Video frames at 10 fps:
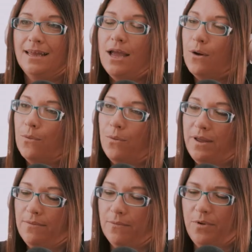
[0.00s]
Yeah.
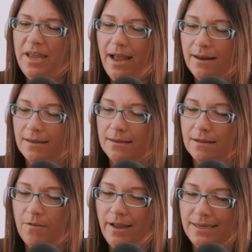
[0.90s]
We we had a
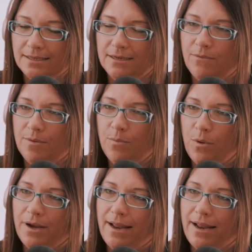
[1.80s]
client at one point